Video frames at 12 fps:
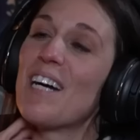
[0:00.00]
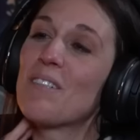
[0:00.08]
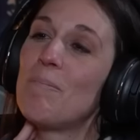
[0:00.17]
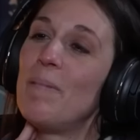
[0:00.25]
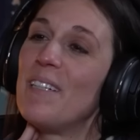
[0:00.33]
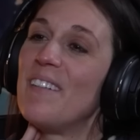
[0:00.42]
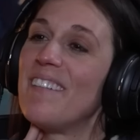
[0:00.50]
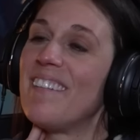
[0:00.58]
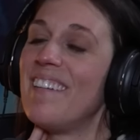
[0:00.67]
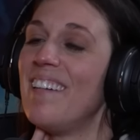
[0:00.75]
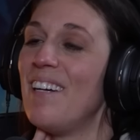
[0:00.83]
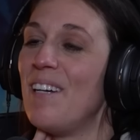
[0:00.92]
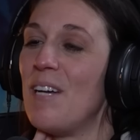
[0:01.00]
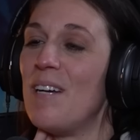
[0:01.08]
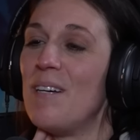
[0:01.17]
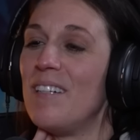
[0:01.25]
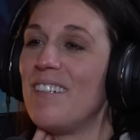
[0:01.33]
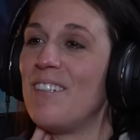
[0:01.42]
Next at the same time.
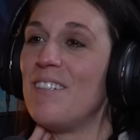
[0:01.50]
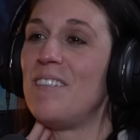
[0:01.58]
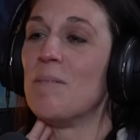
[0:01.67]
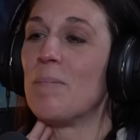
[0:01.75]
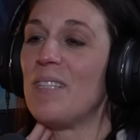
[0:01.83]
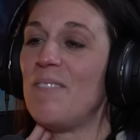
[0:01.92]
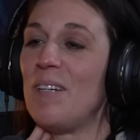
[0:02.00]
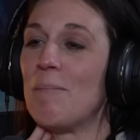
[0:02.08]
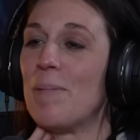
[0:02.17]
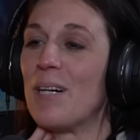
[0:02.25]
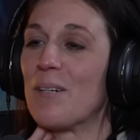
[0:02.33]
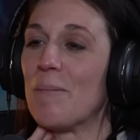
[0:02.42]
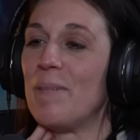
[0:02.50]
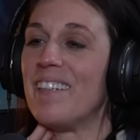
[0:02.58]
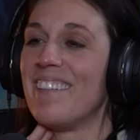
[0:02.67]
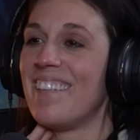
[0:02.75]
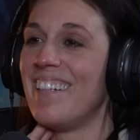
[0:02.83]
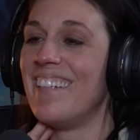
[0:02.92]
Yeah. Good Simple Living bunker
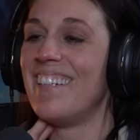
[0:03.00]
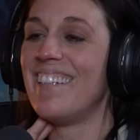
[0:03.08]
build.